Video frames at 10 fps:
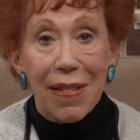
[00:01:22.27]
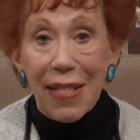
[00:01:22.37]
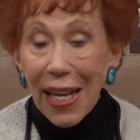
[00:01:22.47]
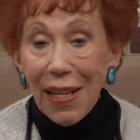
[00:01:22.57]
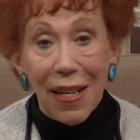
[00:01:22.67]

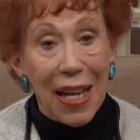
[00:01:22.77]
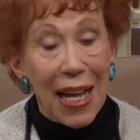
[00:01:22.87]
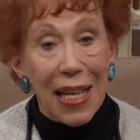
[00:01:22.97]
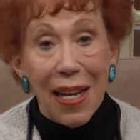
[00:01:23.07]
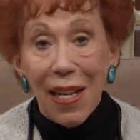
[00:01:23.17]
Tell it
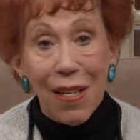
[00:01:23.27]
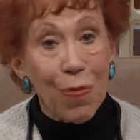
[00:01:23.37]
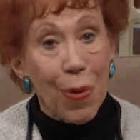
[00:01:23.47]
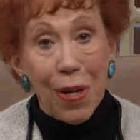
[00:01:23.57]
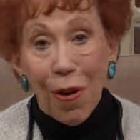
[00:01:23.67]
like it is.
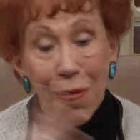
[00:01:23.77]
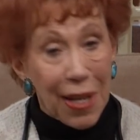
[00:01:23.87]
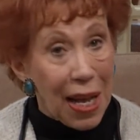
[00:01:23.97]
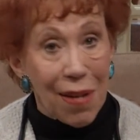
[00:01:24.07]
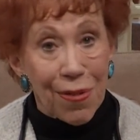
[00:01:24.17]
We don't
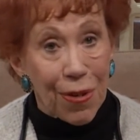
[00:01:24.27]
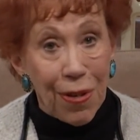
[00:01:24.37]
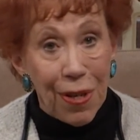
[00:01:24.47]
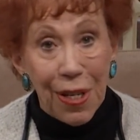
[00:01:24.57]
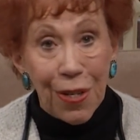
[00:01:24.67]

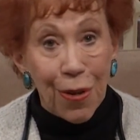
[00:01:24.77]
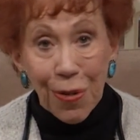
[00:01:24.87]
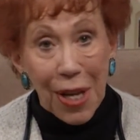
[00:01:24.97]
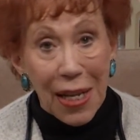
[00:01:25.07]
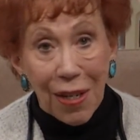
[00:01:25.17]
counsel. Don't
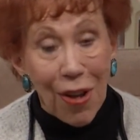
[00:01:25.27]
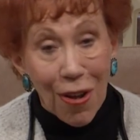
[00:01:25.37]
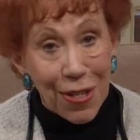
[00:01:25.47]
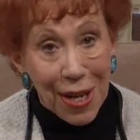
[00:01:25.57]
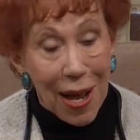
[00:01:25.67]
take a
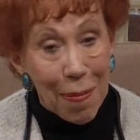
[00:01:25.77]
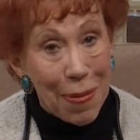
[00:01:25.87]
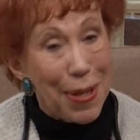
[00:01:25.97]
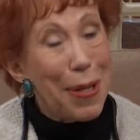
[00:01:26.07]
long time.